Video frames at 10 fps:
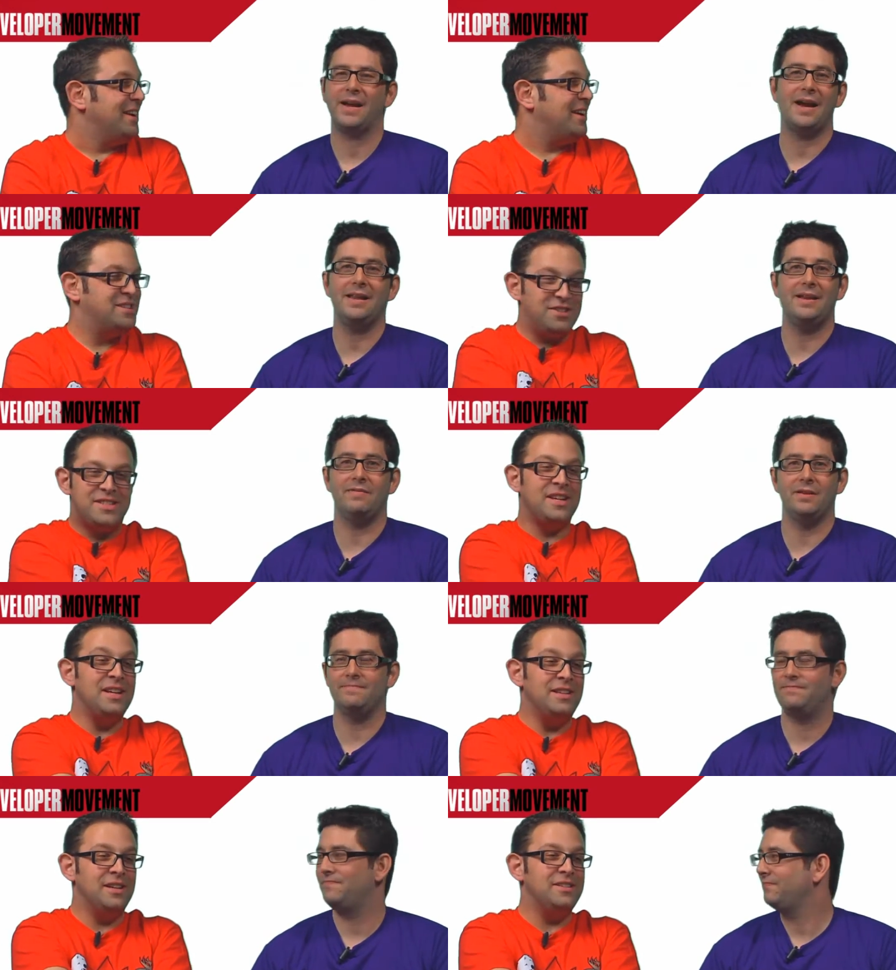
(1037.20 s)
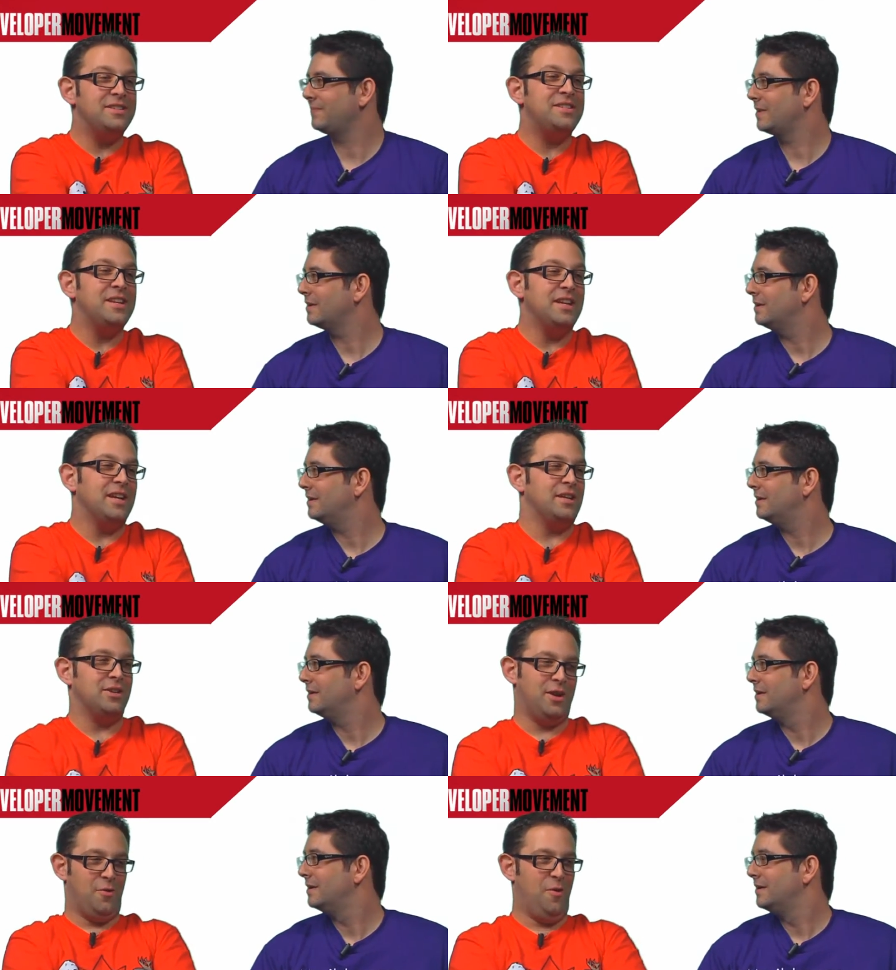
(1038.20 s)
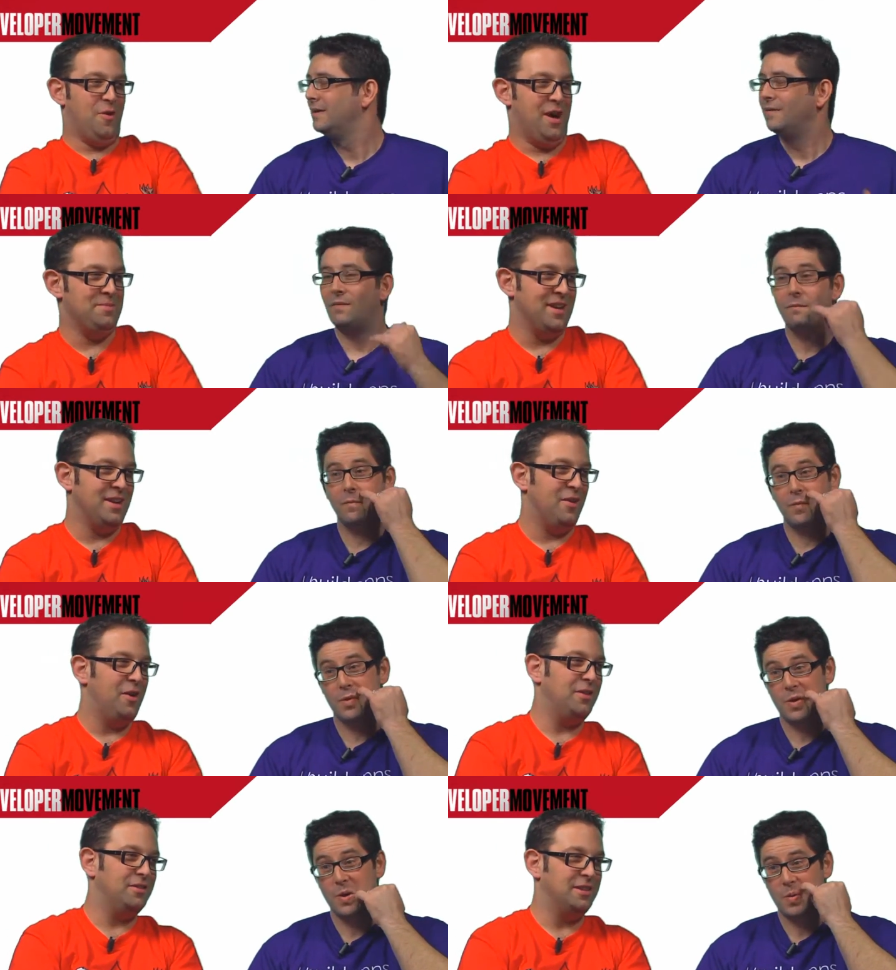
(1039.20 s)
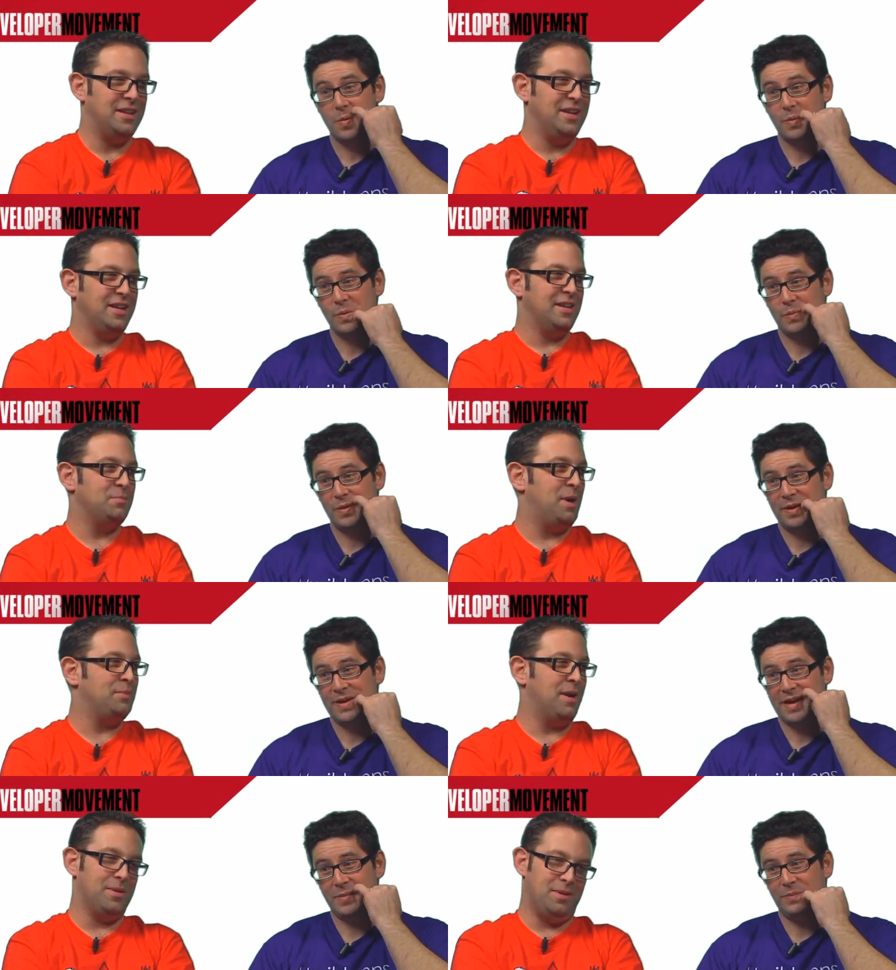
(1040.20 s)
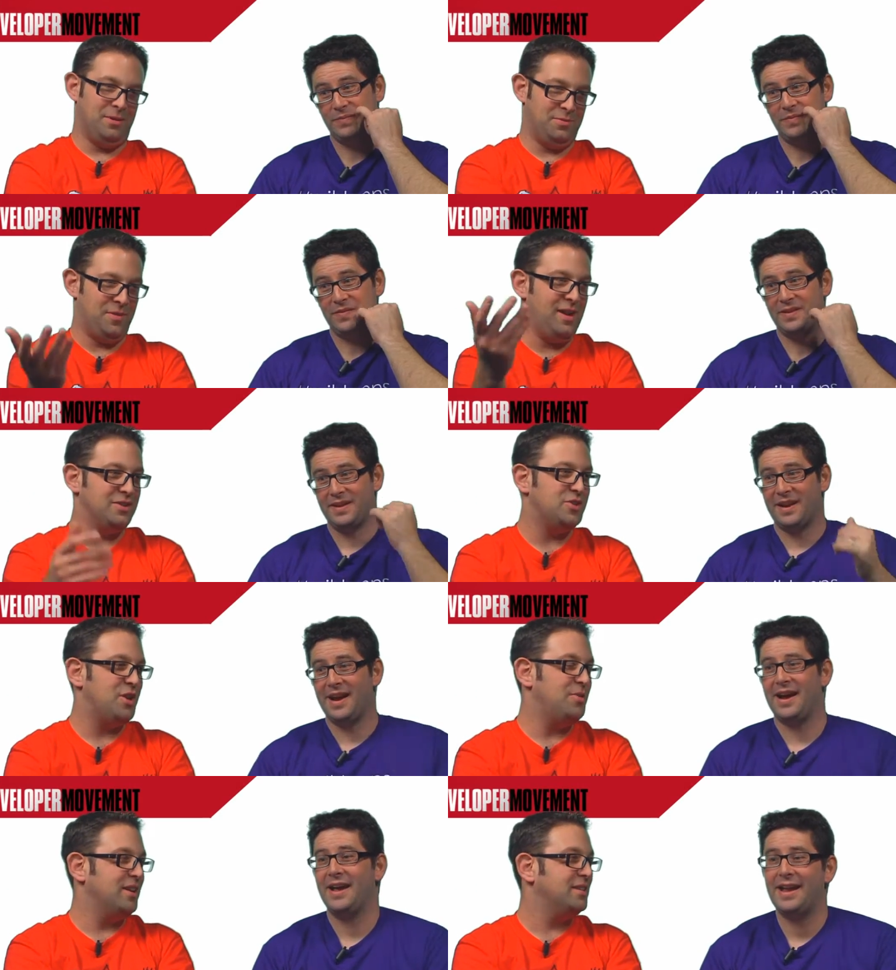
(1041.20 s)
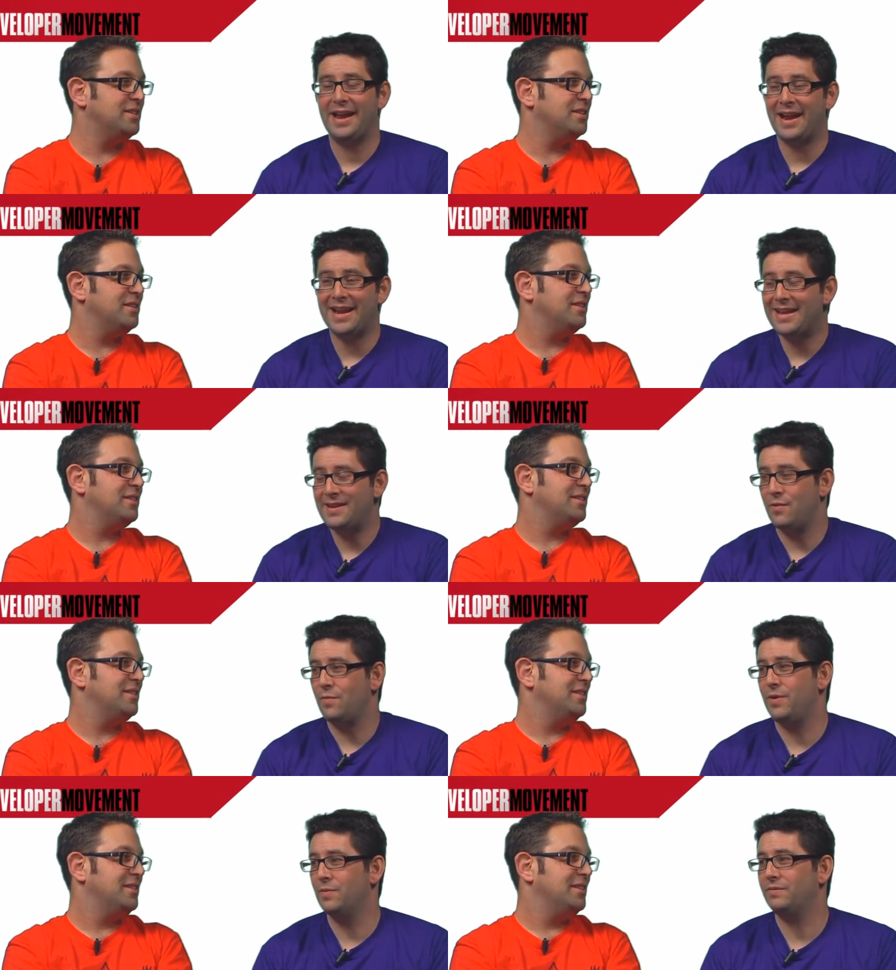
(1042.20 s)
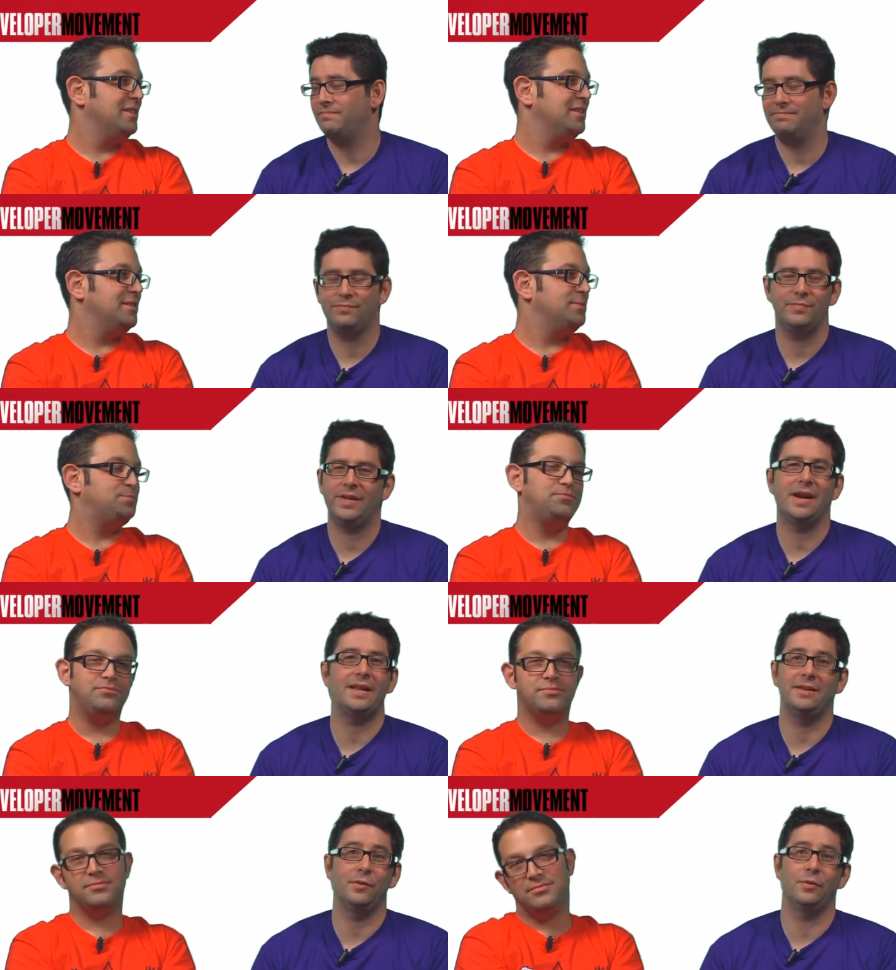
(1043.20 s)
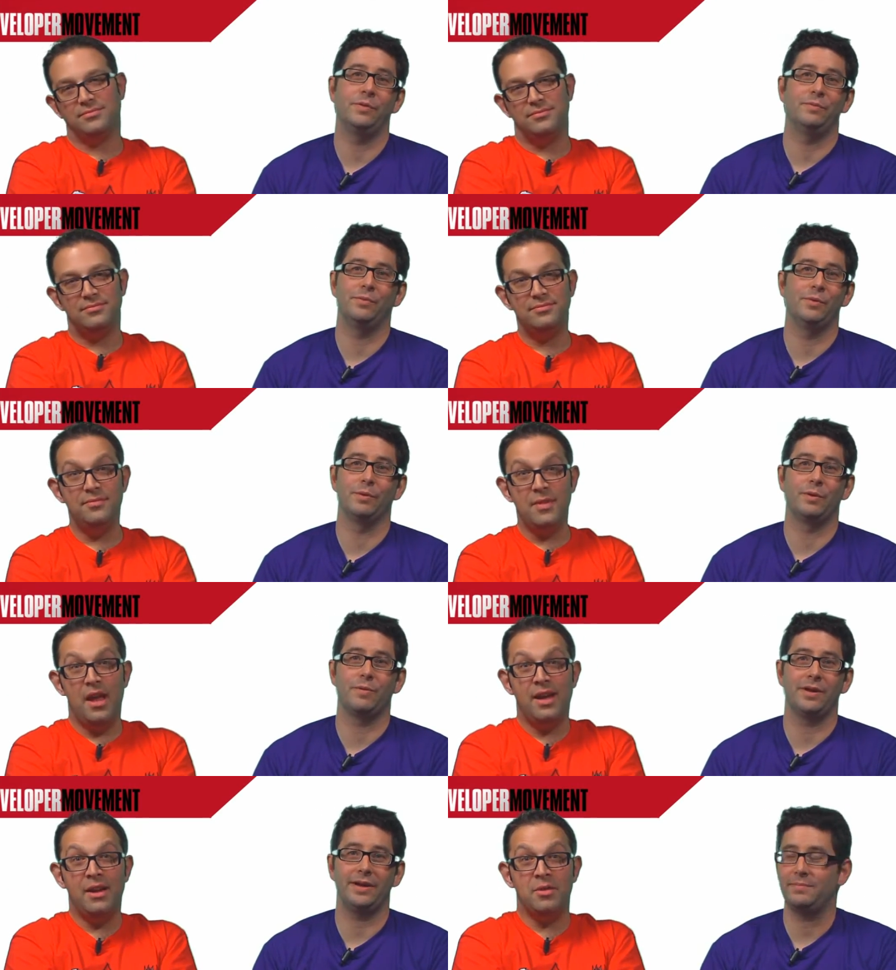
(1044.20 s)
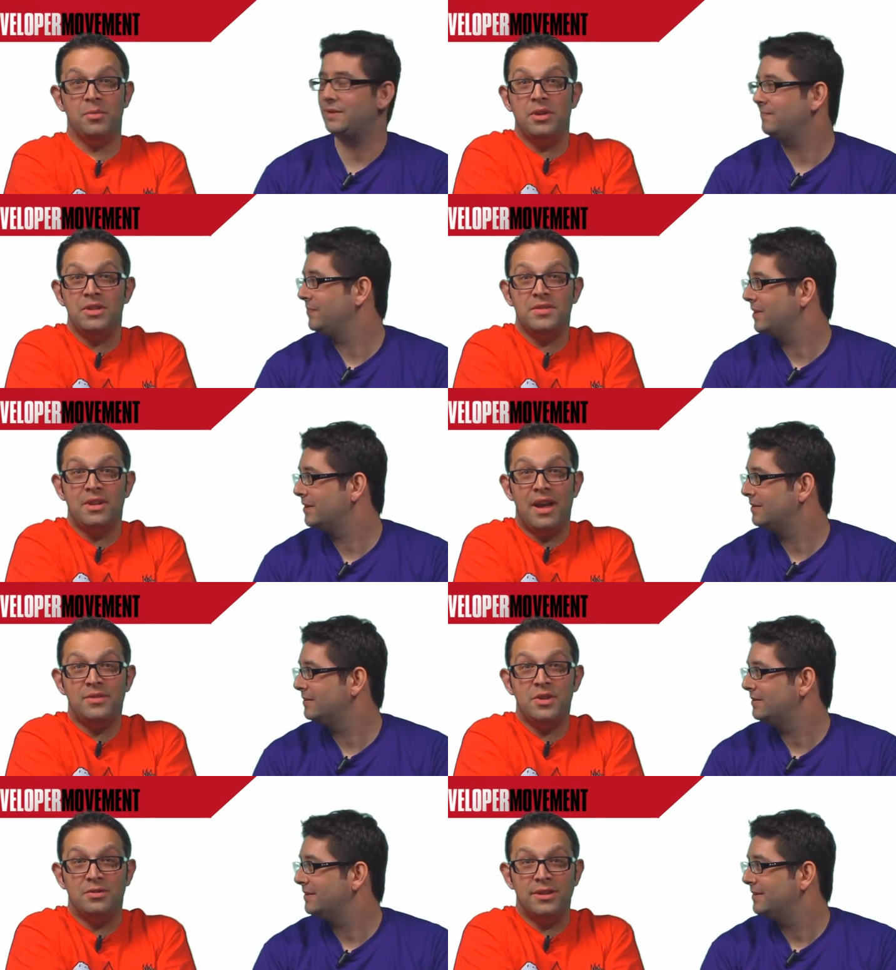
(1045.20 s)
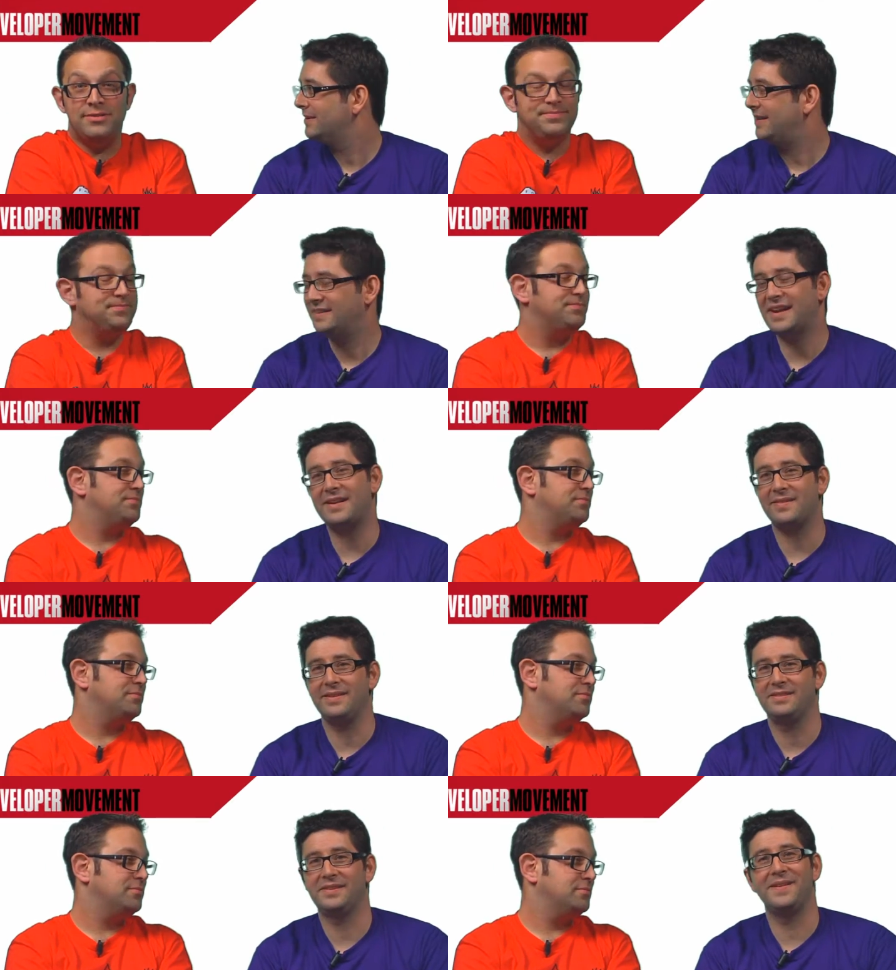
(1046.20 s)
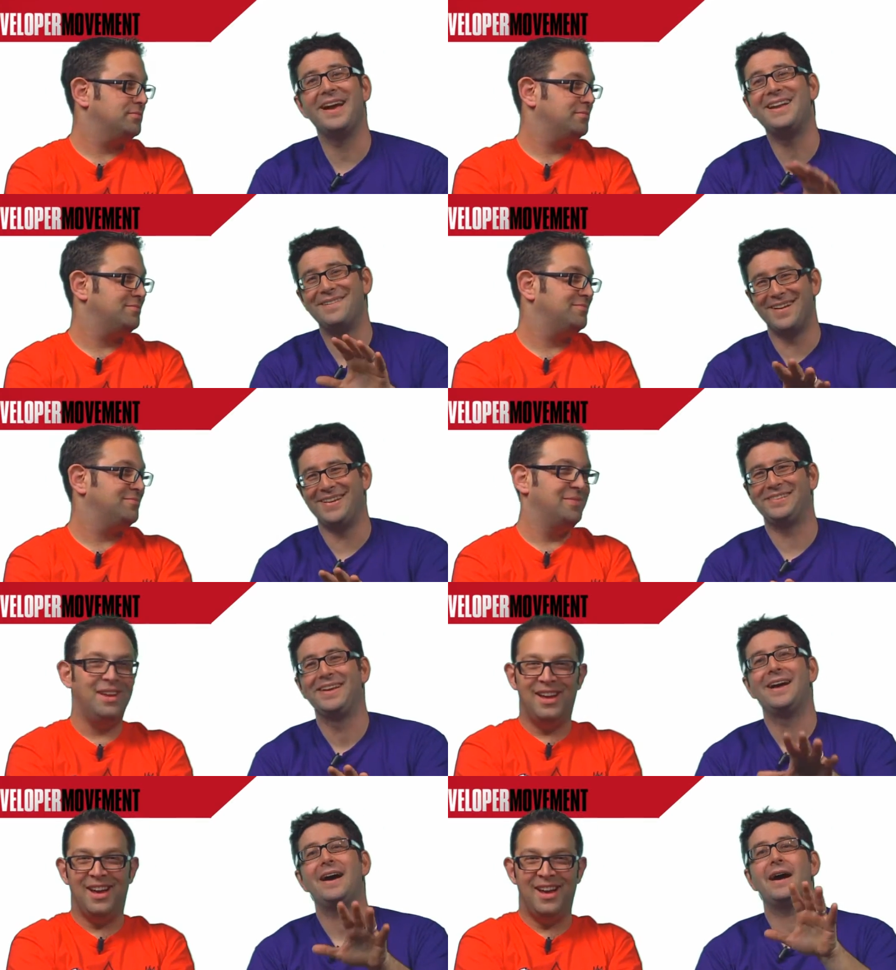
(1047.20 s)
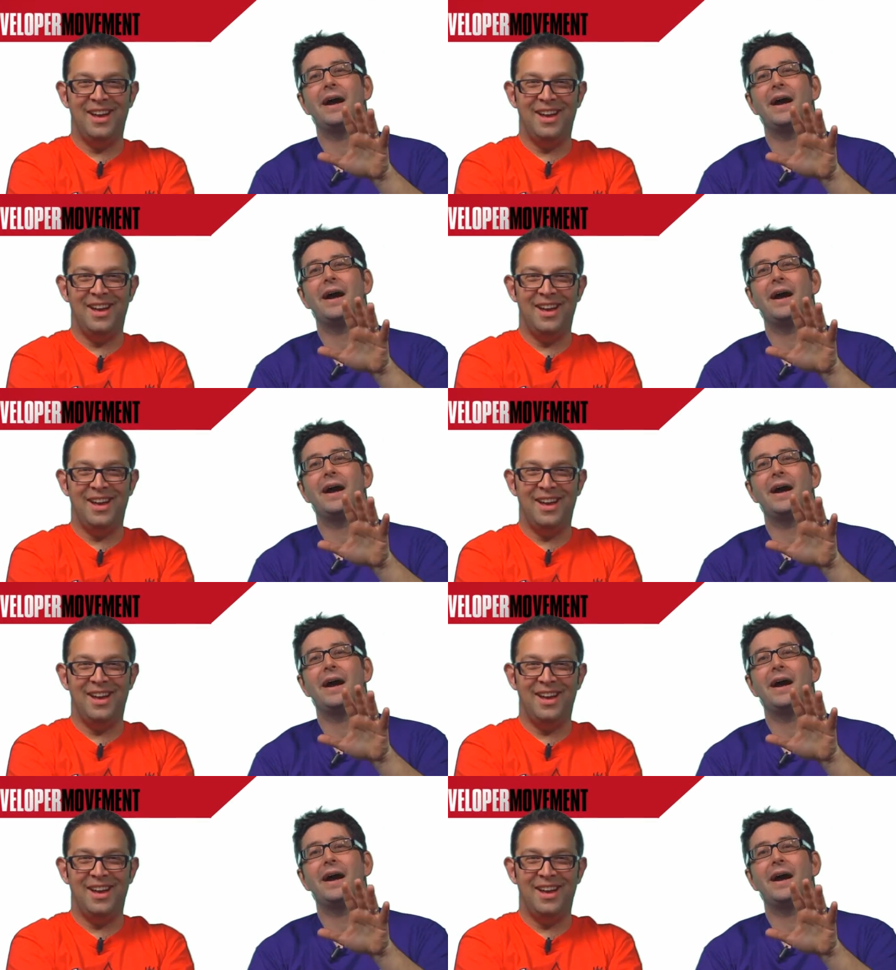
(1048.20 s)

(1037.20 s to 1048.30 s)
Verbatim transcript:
Speaker 1: Because you're even,
Speaker 2: sitting there, you're singing, and you're like, "Oh, I'm getting all giddy and well, I, like, fine, show it."
Speaker 1: I didn't know you were I didn't know we were recording. Again, the beauties of a live show, right? Exactly. So, anyways, uh, I,